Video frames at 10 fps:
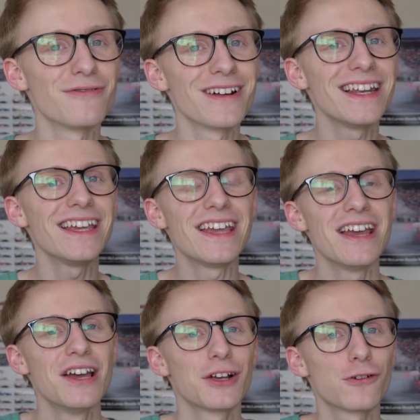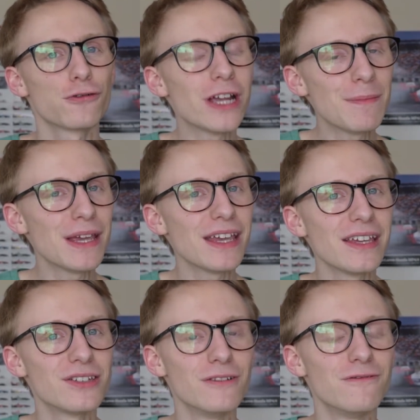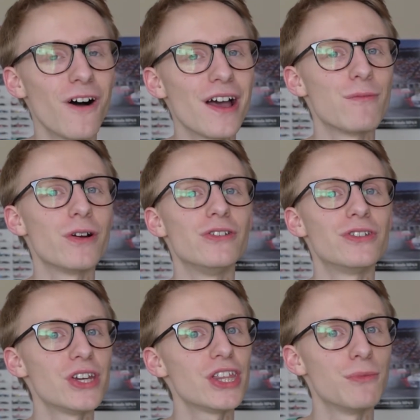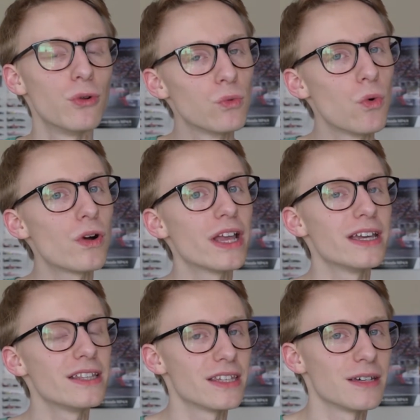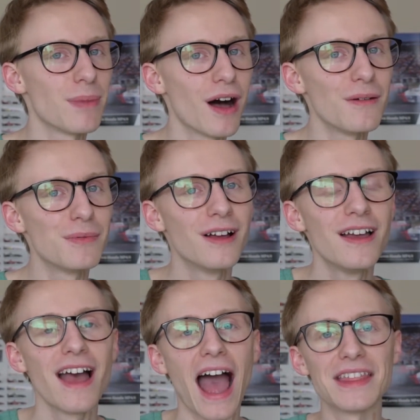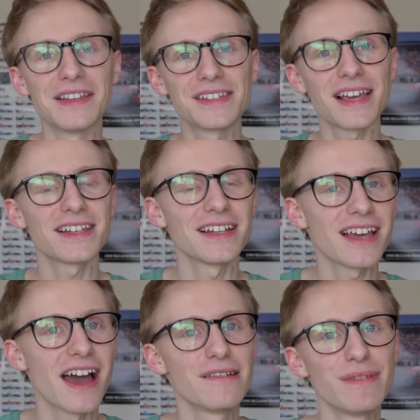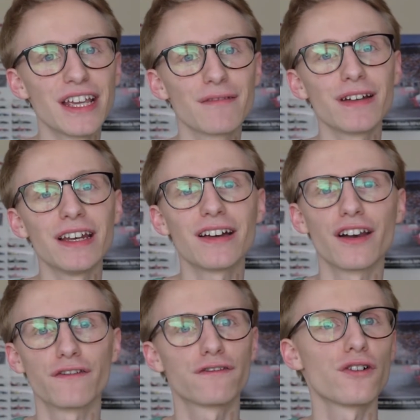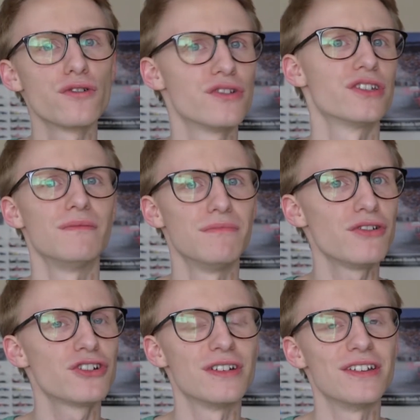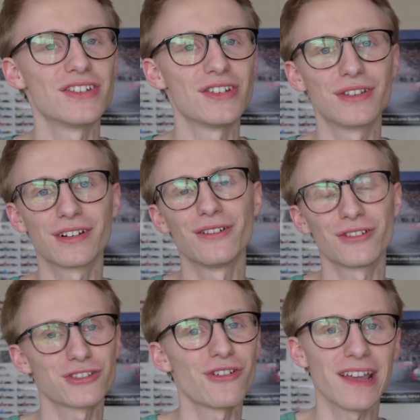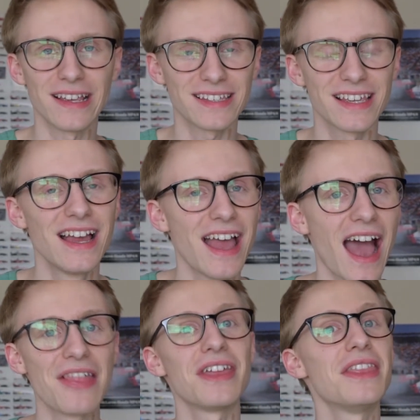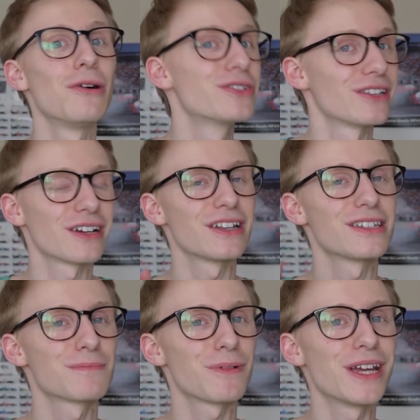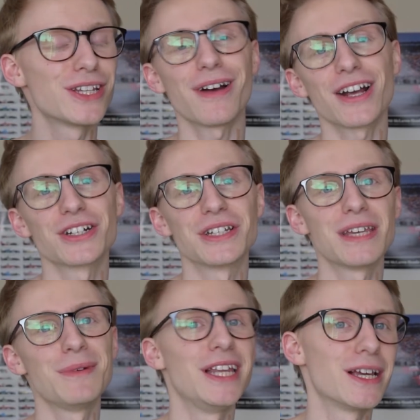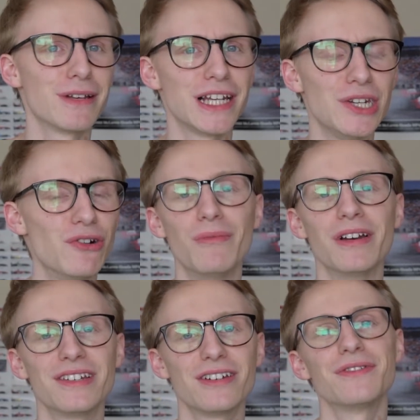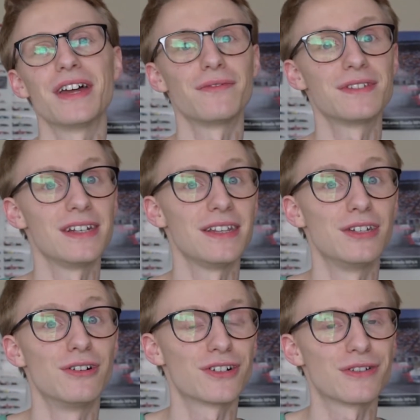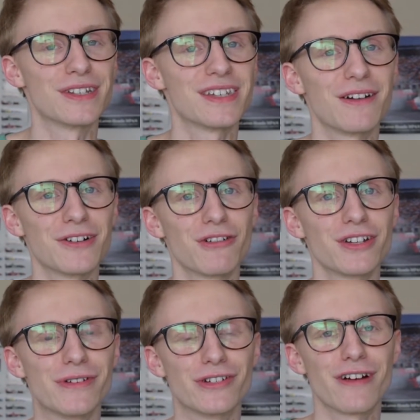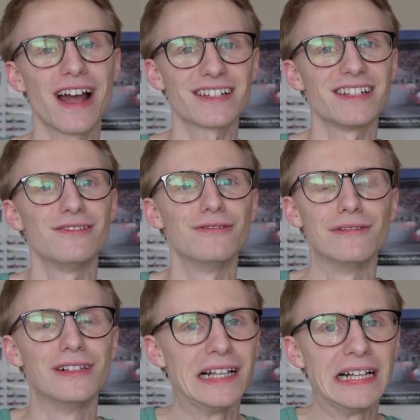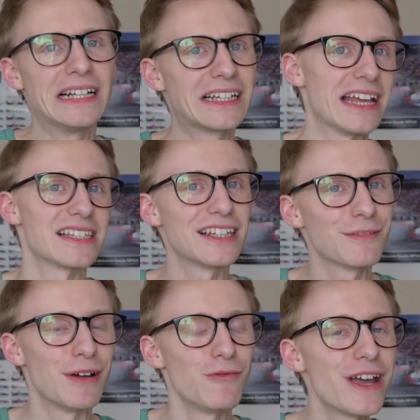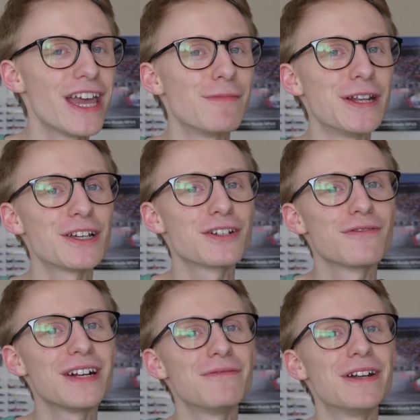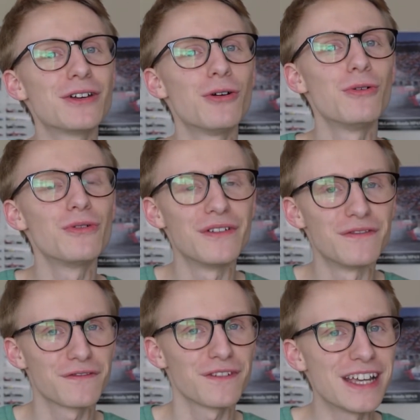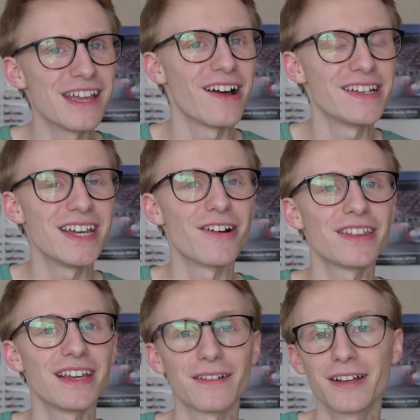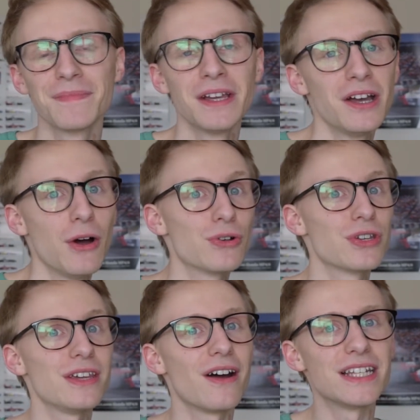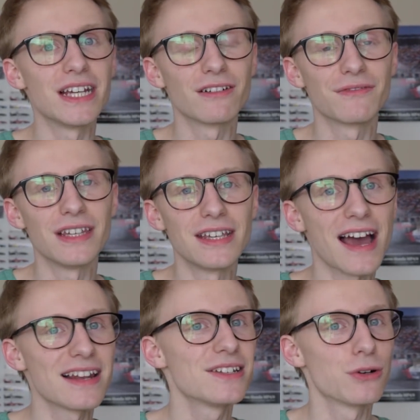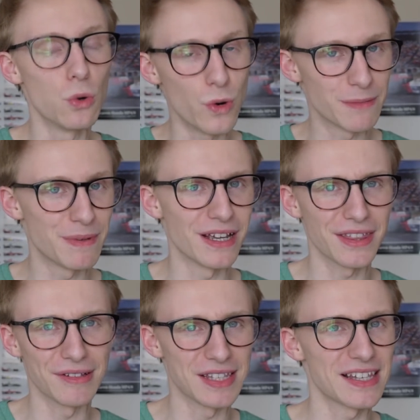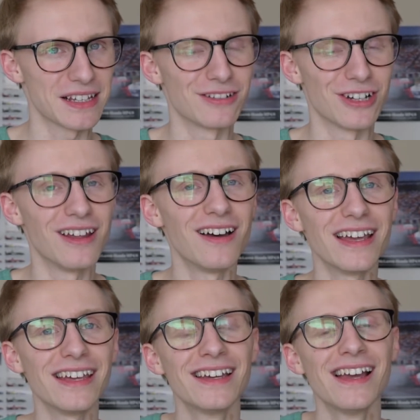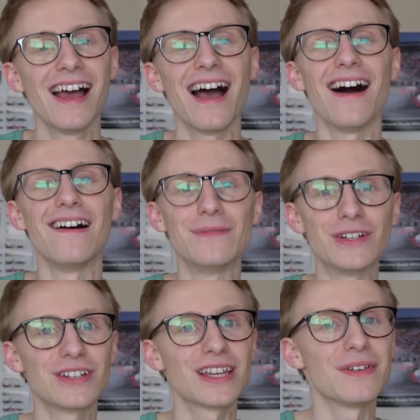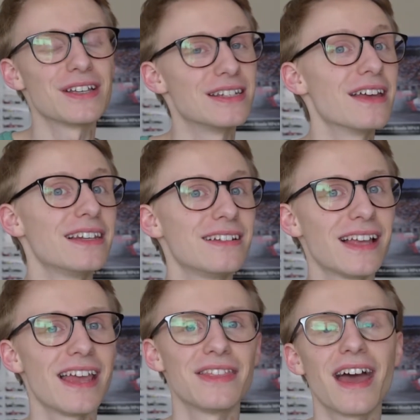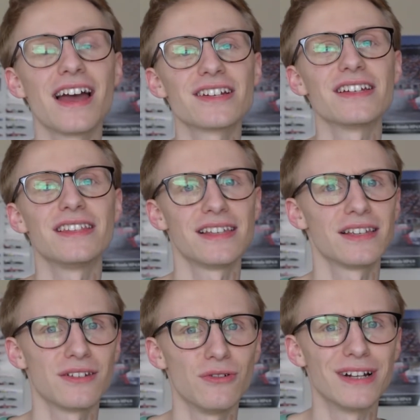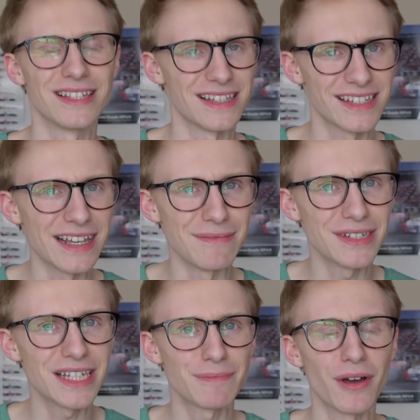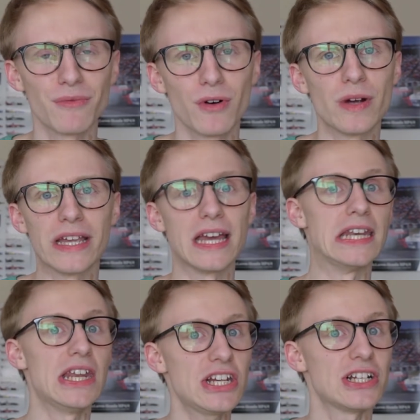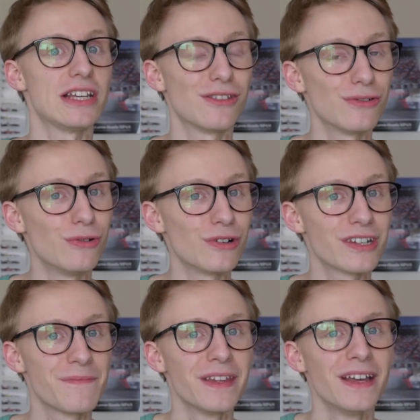really creepy sort of vibe when you see them all walking into the pub and then setting down and being completely kind of frozen and motionless until the clock strikes, and then they all sort of kind of spring into action and seemingly completely normal until then obviously the Doctor and Sarah try to interact and it all gets a little bit weird. But it's just a really, really cool and freaky idea. I think also the idea of the calendar always being, I think it was the 6th of July, just giving us another little hint that actually this isn't all as it seems despite what we initially thought.